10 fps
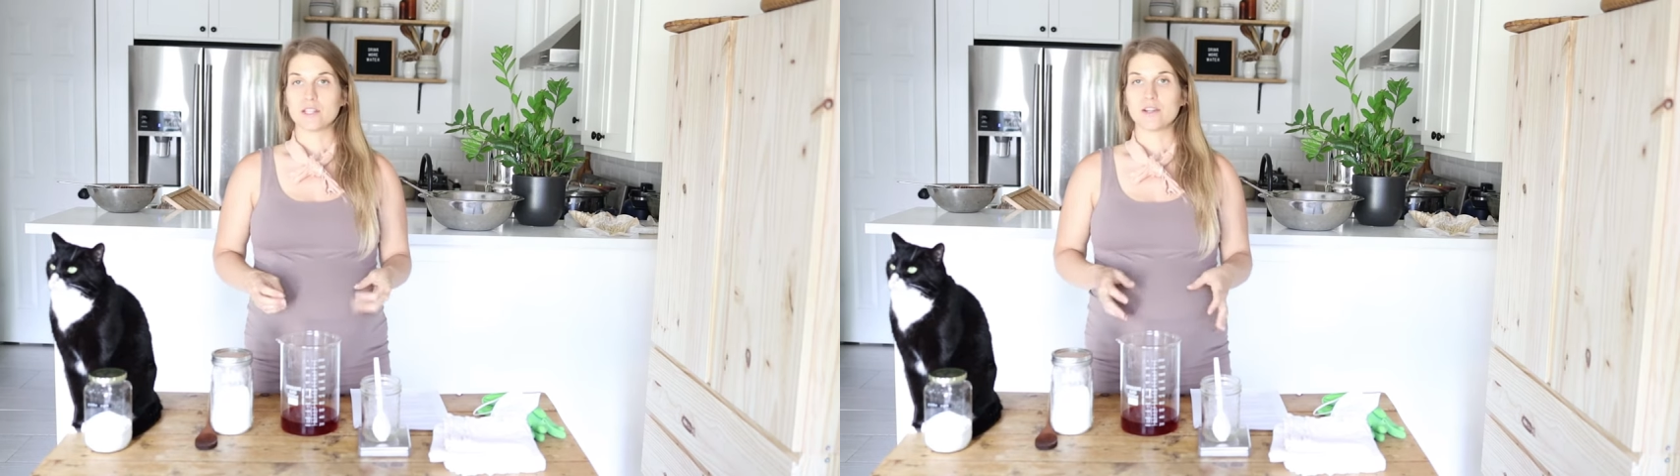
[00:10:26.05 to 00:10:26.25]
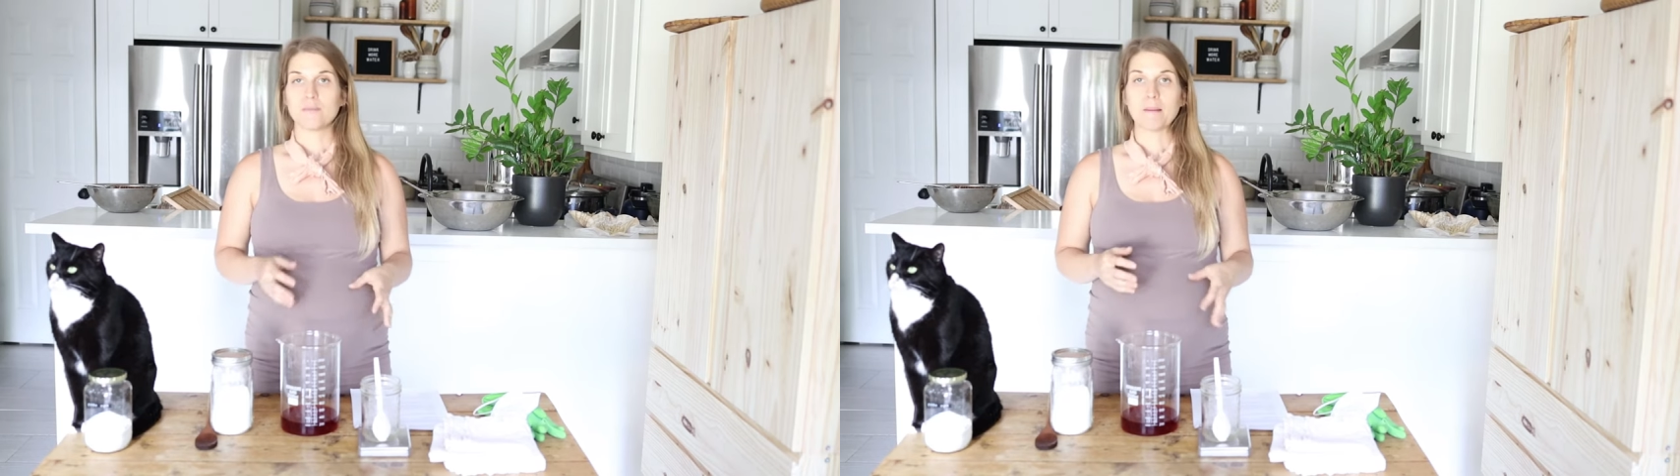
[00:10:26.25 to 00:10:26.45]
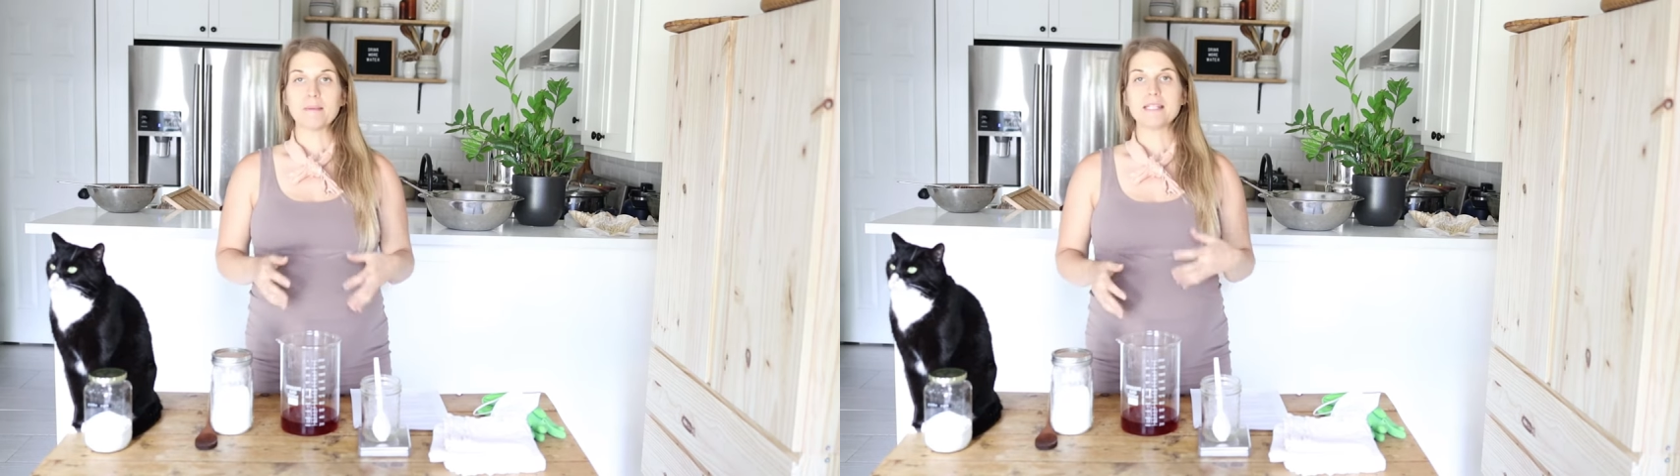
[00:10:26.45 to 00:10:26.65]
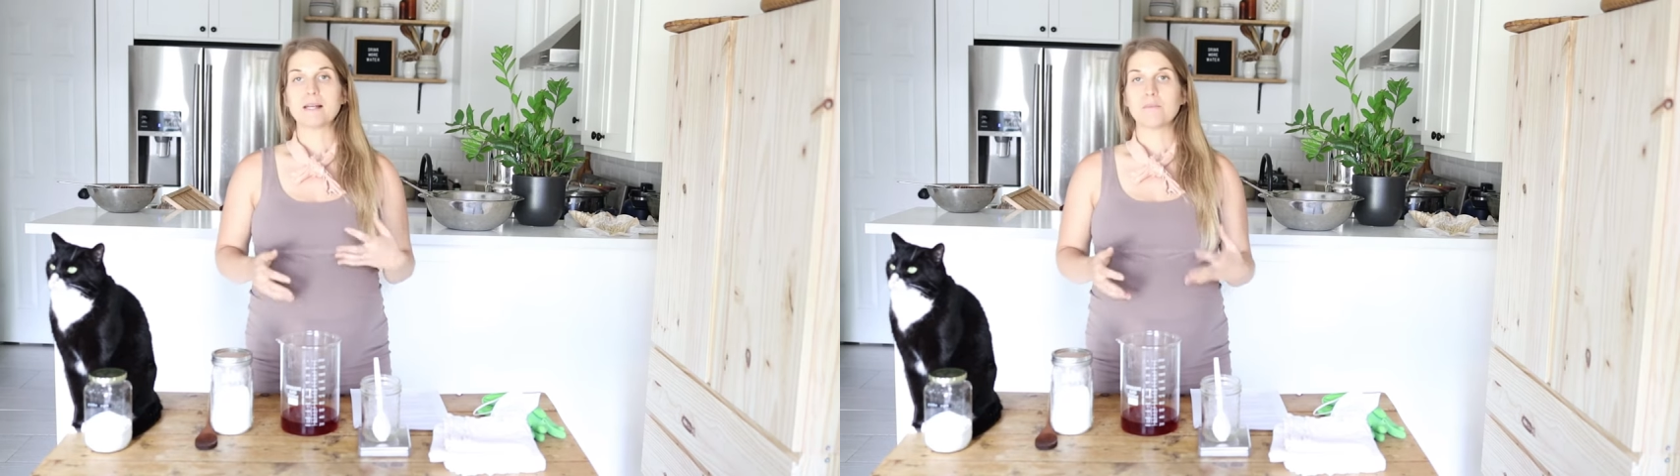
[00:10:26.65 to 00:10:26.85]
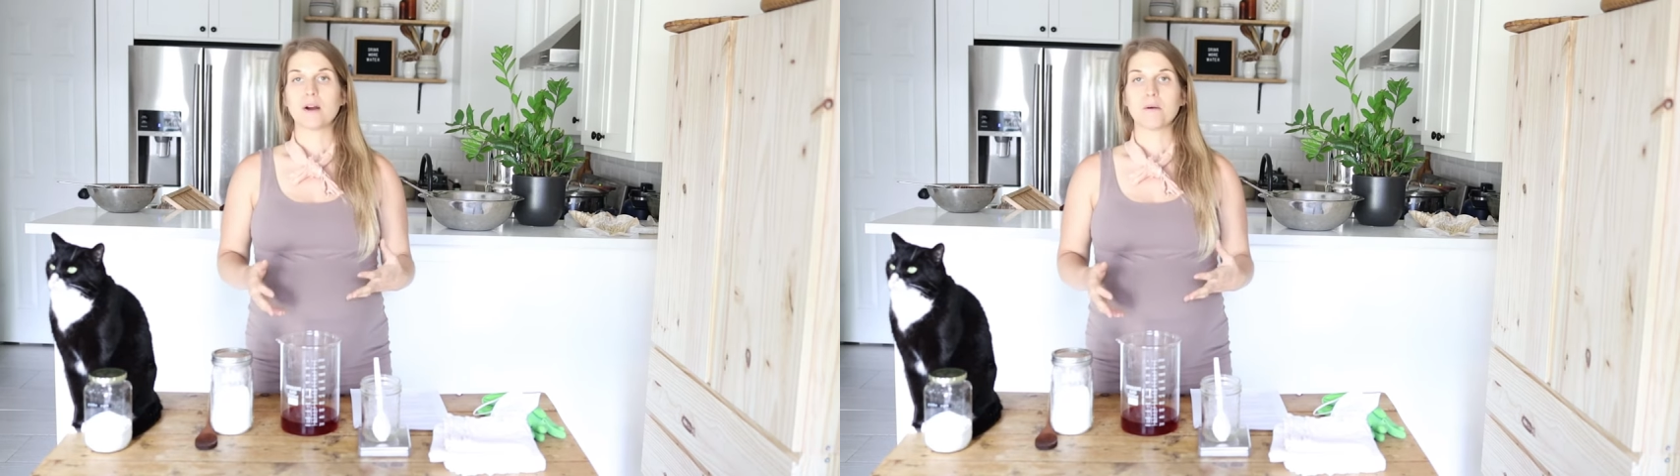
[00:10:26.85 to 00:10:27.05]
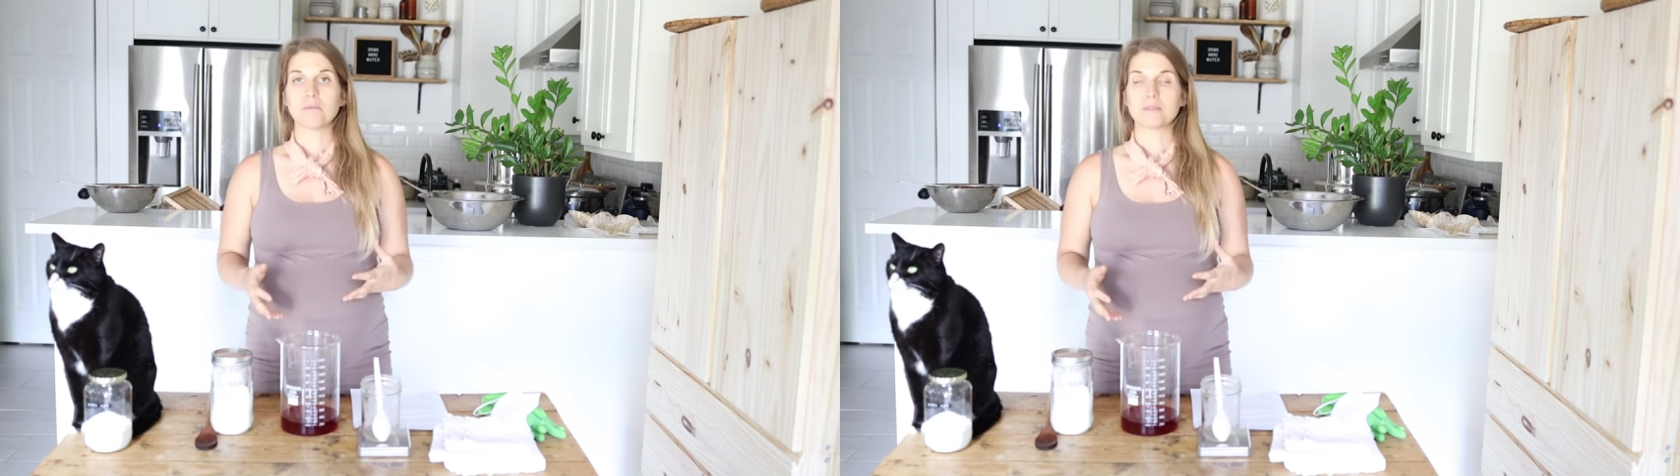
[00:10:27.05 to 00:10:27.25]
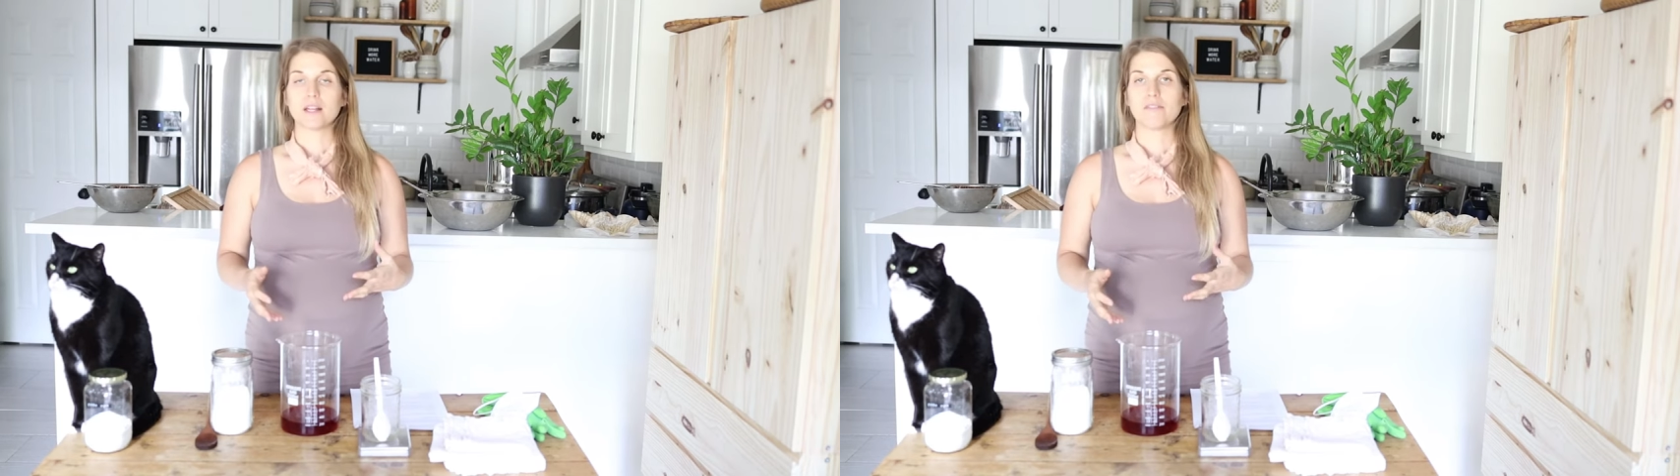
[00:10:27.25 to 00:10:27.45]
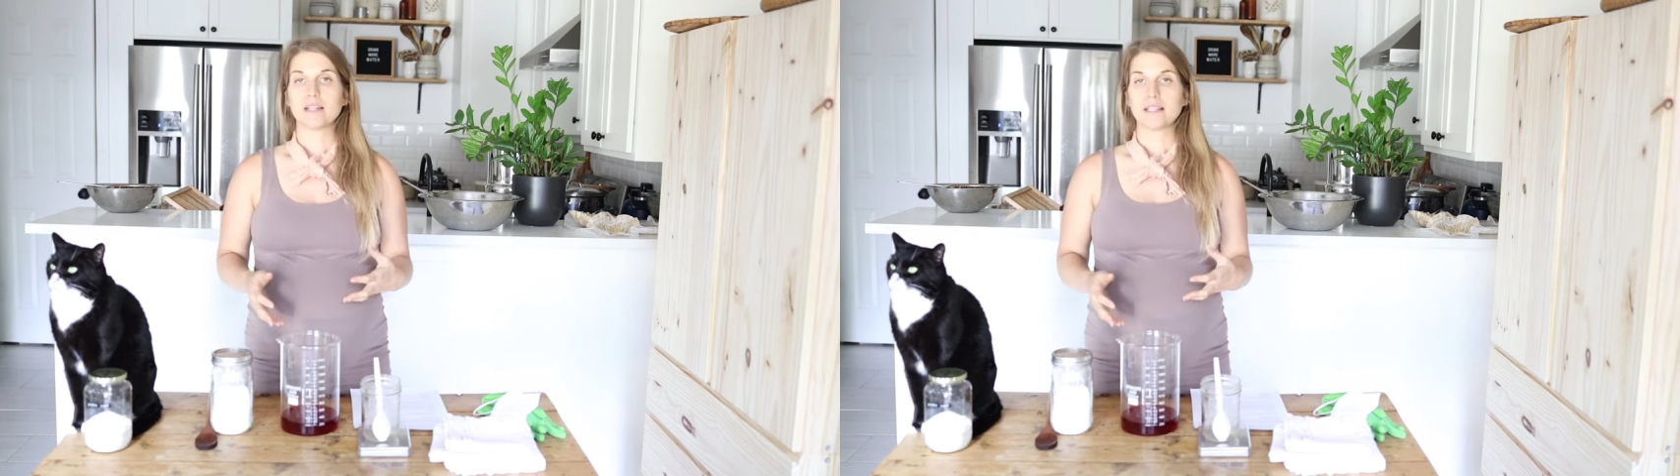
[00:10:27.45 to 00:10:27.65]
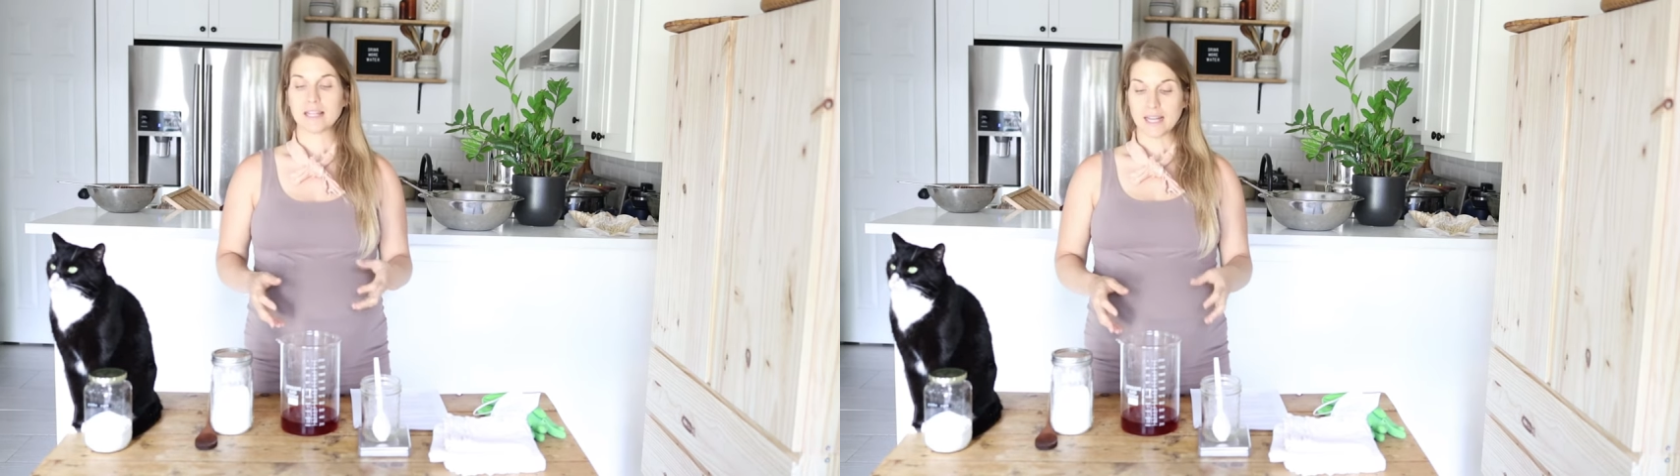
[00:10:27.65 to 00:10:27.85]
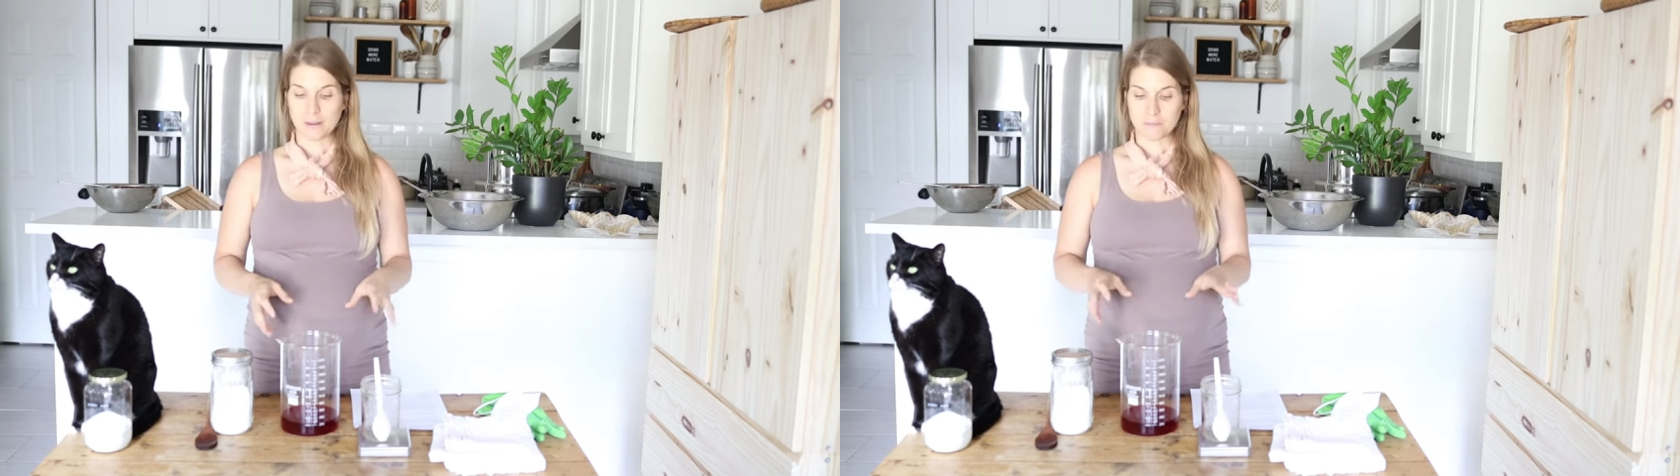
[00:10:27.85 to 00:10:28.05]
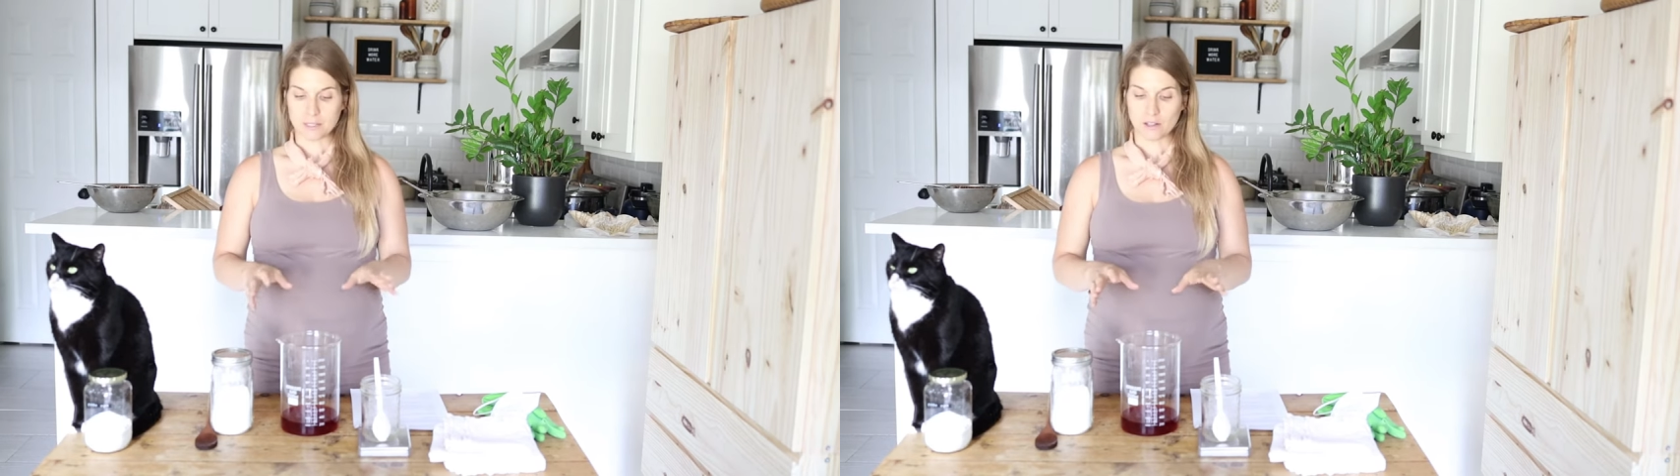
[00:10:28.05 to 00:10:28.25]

So there might be some problem solving that comes